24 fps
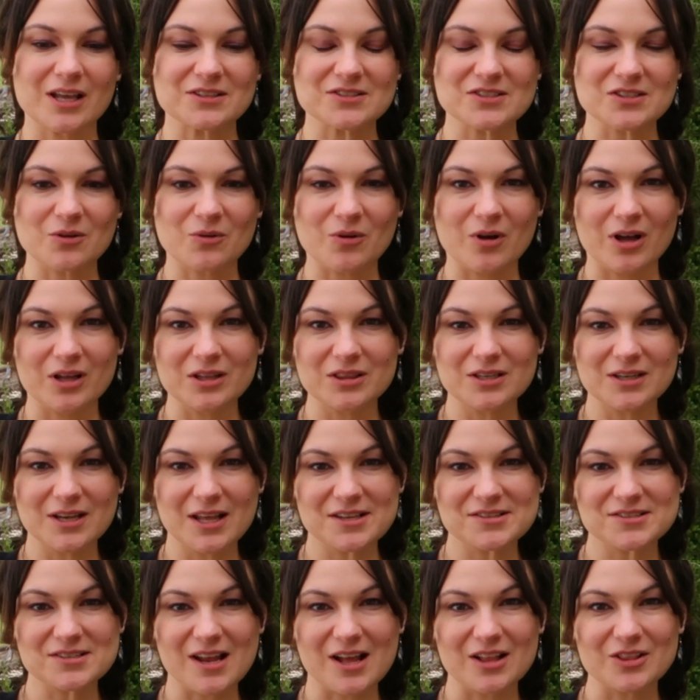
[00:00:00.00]
And so on the
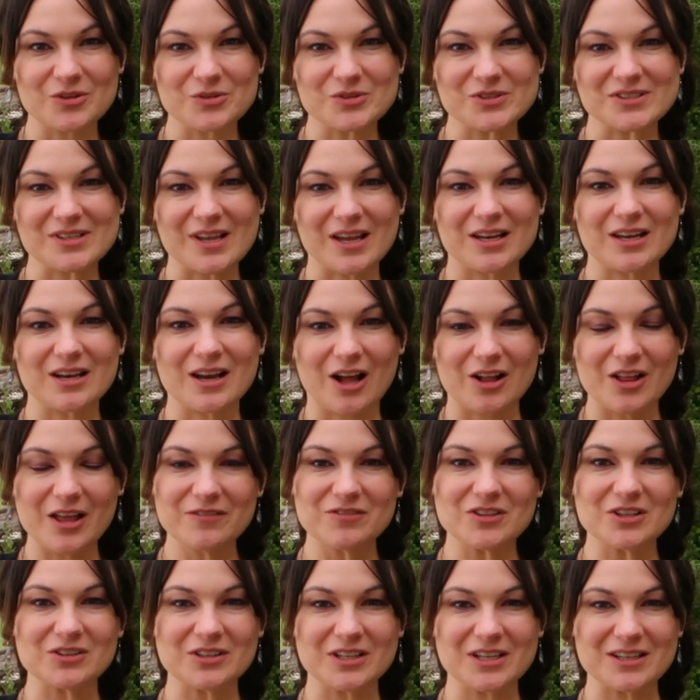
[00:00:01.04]
Nest Hollow site, I'll
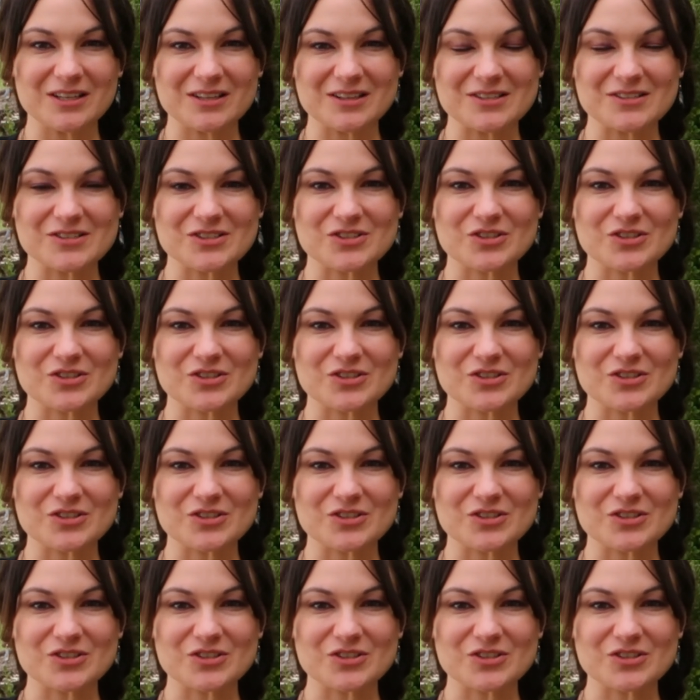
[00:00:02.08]
have the link in the